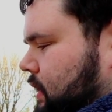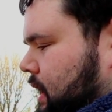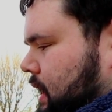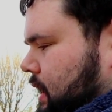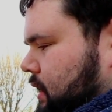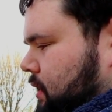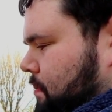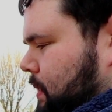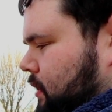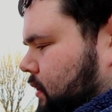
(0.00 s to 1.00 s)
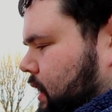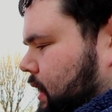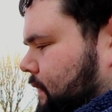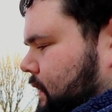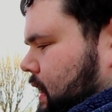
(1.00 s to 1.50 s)
can peel it
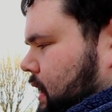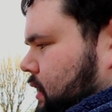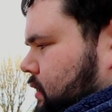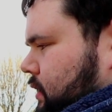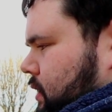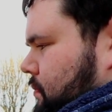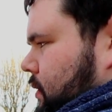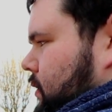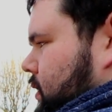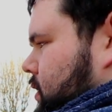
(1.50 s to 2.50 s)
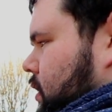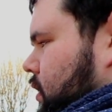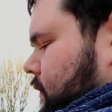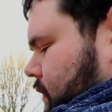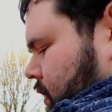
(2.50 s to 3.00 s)
off and just completely start
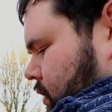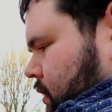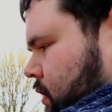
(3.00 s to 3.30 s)
over.